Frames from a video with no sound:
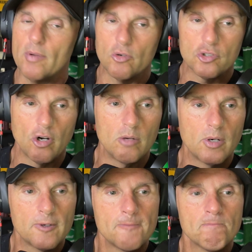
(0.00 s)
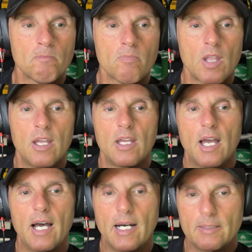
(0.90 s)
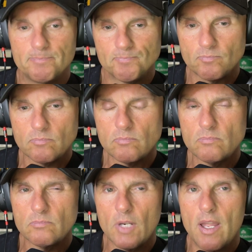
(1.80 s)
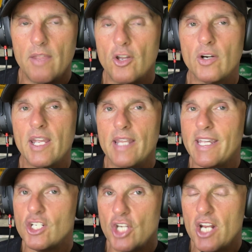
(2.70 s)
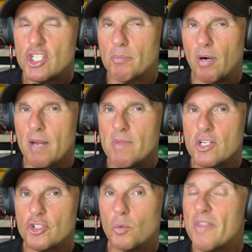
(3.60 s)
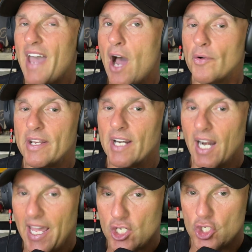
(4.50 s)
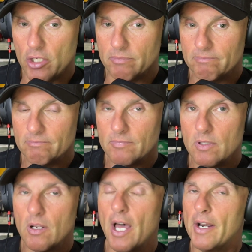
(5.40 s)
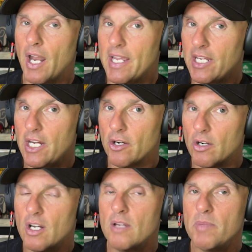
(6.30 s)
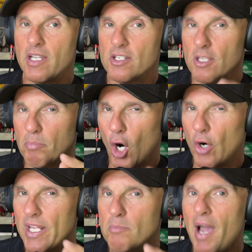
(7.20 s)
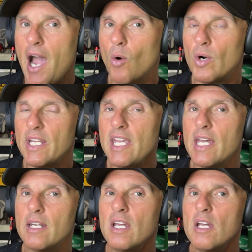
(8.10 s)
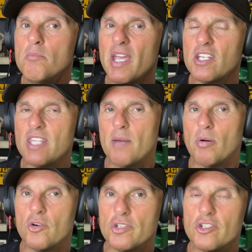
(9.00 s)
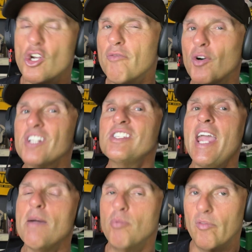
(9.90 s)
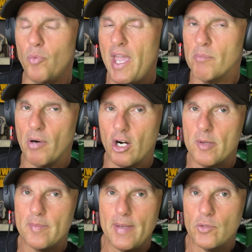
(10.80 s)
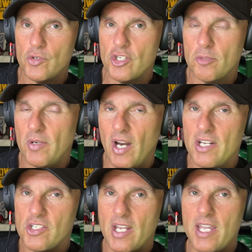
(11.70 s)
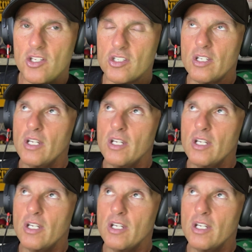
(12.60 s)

Starmer. And there again, they could change the prime minister without an election, unlike here, because the party in power, again, picks that person. So, for example, if we had a parliamentary system in the United States,